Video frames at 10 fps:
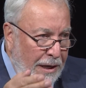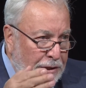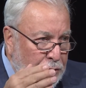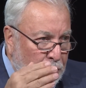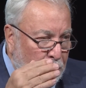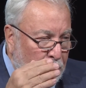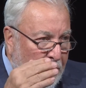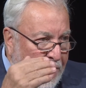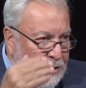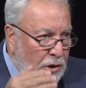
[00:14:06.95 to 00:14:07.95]
So
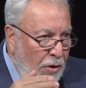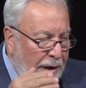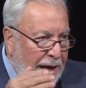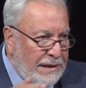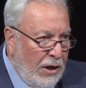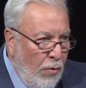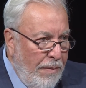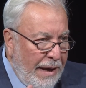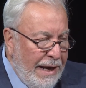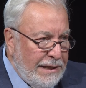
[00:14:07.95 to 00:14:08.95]
as long as the
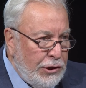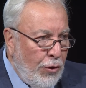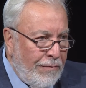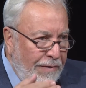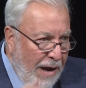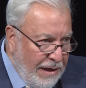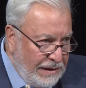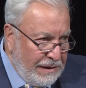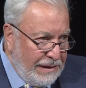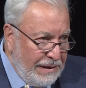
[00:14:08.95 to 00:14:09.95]
Ummah can serve
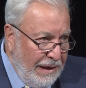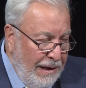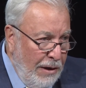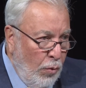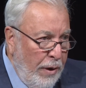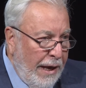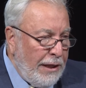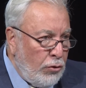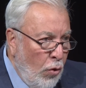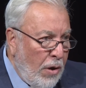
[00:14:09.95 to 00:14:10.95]
us, we
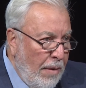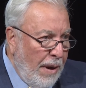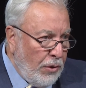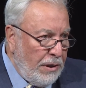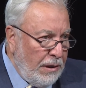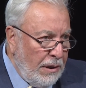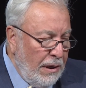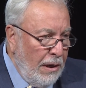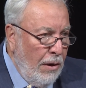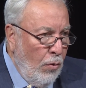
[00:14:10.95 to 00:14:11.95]
can talk about it,
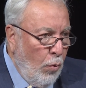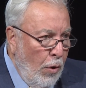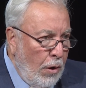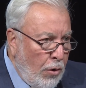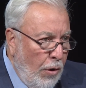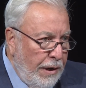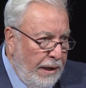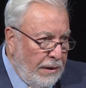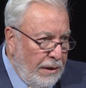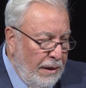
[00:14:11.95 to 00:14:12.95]
work on
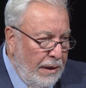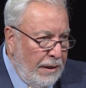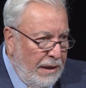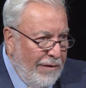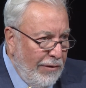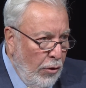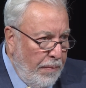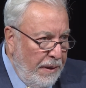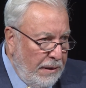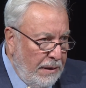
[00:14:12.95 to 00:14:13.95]
it,
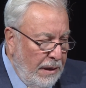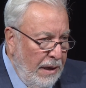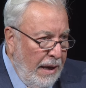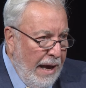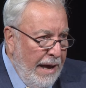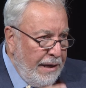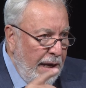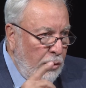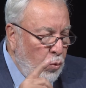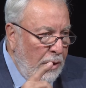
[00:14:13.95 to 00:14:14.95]
develop it, and
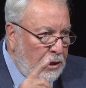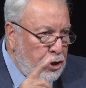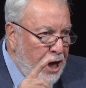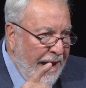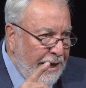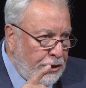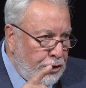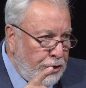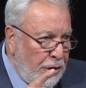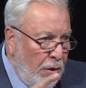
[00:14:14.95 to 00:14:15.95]
it will change